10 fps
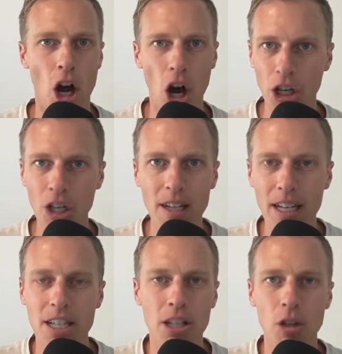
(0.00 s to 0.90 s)
All you
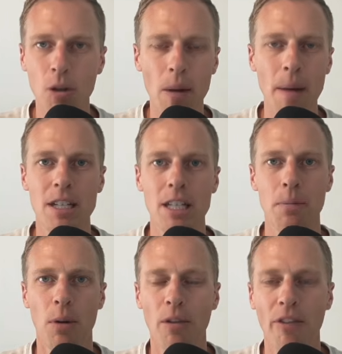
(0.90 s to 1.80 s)
need is the Google My Business
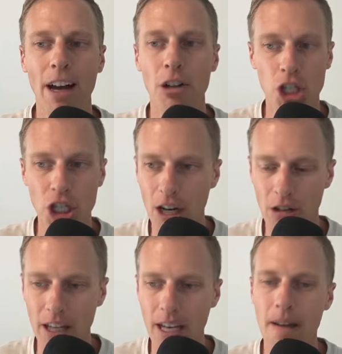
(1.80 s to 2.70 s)
profile share
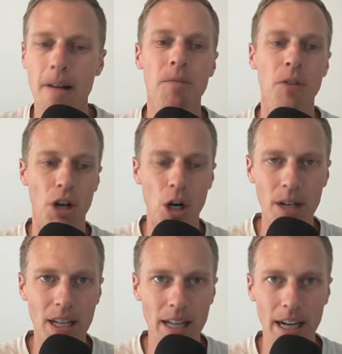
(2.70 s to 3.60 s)
link. Throw it
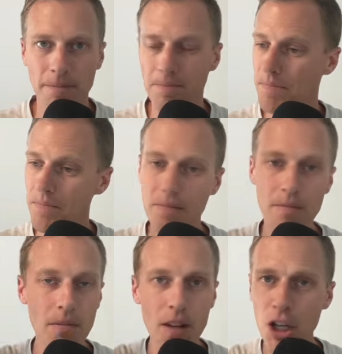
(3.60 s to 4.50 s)
in there.
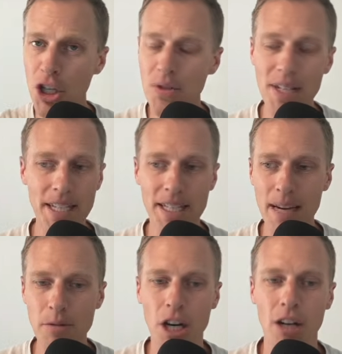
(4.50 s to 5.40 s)
Use that
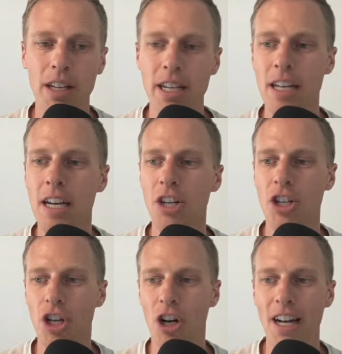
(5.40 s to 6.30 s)
same share link to
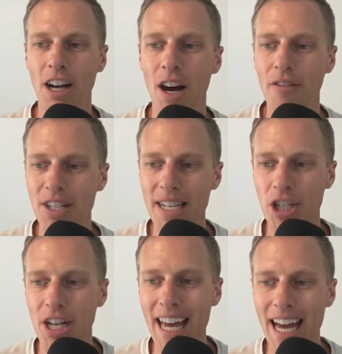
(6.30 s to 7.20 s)
start a
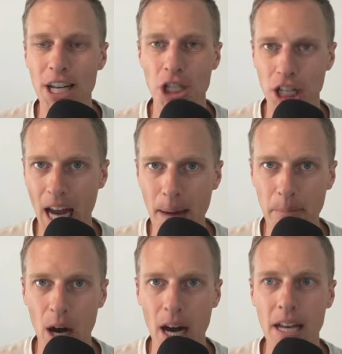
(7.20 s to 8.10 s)
conversation AI
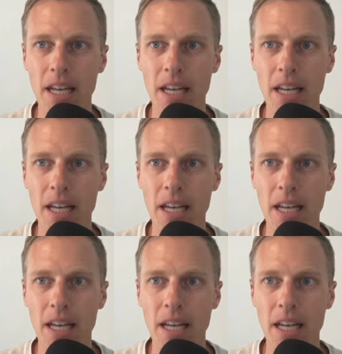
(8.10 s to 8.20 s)
chatbot.